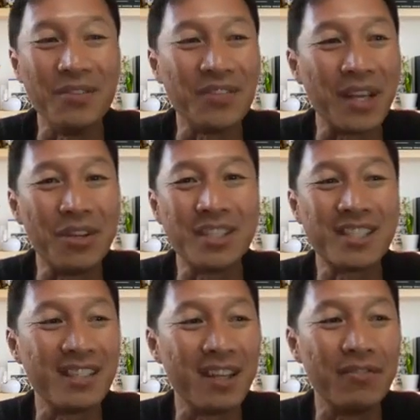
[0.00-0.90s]
if
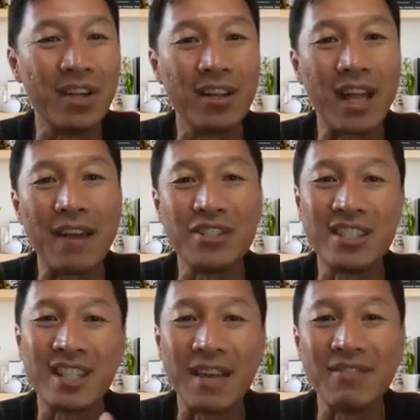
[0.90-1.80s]
their life is
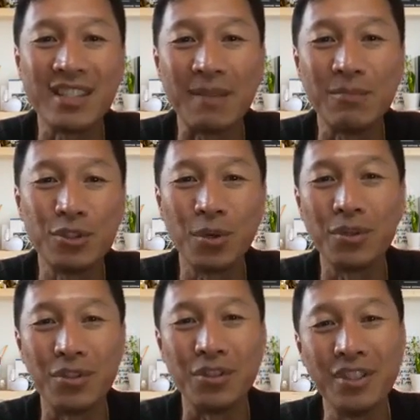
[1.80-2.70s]
7 times
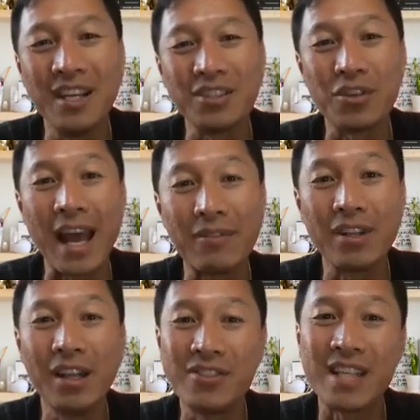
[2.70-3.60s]
shorter, so they have to
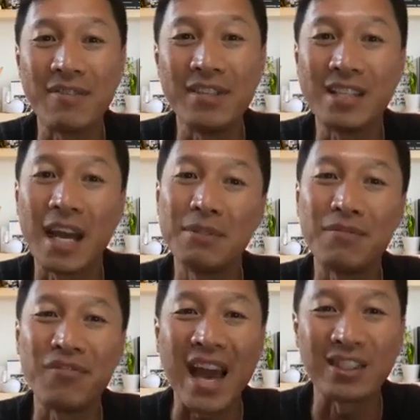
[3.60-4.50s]
live 7 times
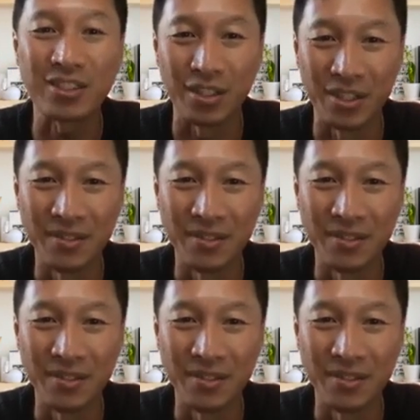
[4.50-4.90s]
faster.